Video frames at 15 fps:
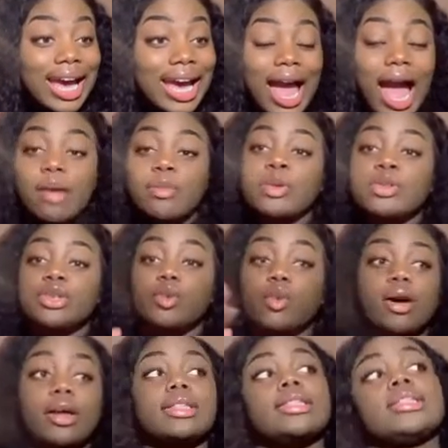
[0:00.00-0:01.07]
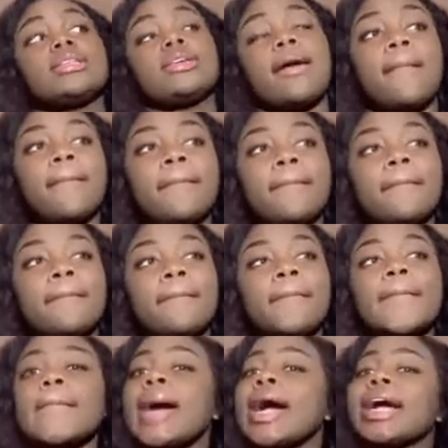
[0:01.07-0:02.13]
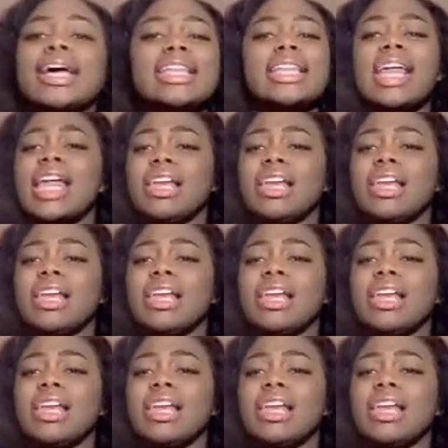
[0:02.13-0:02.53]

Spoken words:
I posted once, and then I